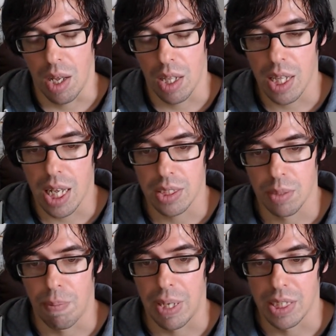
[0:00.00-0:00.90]
that's
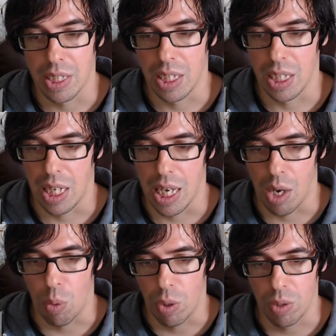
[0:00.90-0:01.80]
basically
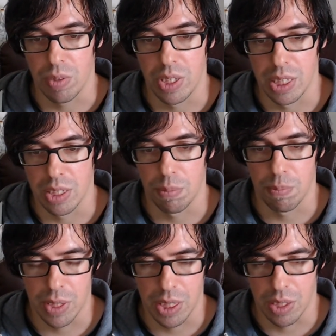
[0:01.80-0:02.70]
how one of these
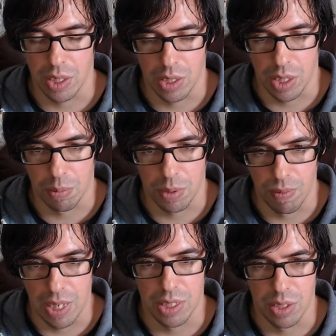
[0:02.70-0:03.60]
particular types of
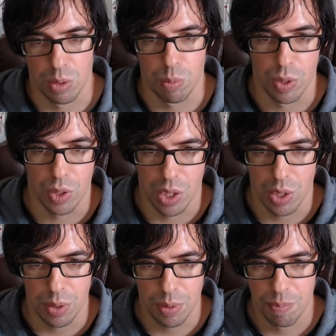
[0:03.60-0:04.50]
lessons would
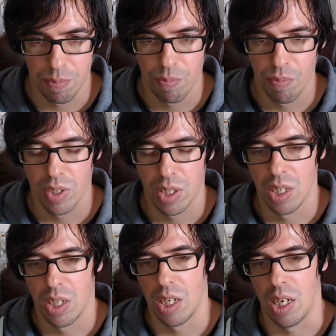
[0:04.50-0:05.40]
go.
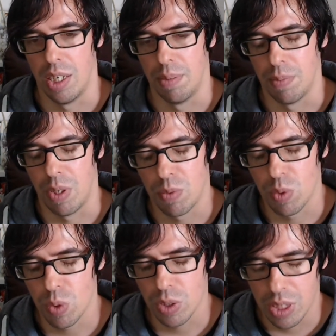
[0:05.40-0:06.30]
Of
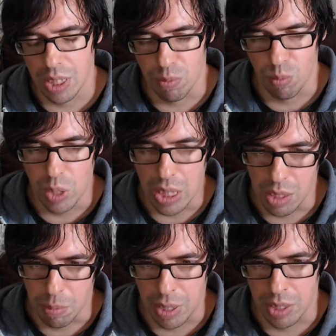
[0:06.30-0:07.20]
course, it really
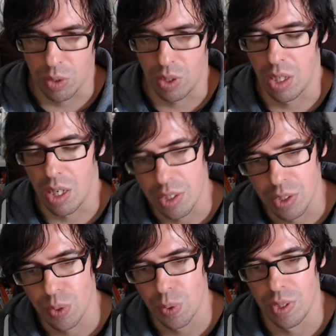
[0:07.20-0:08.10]
depends on the
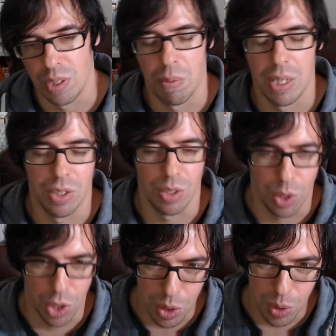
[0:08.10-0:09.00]
article. It depends on
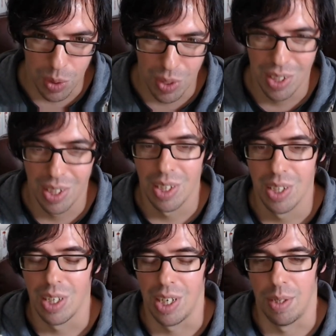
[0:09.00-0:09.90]
you,
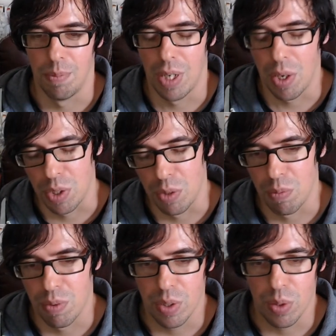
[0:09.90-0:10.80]
how you
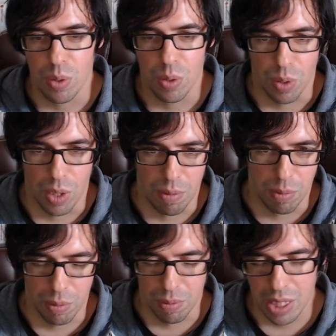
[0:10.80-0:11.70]
feel, your
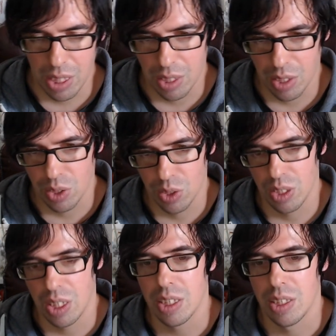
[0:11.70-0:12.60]
level of English,
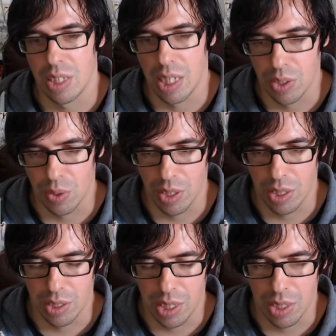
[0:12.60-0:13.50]
etc.,
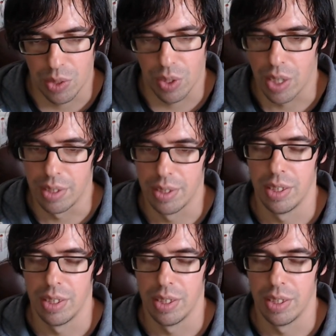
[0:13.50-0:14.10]
etc.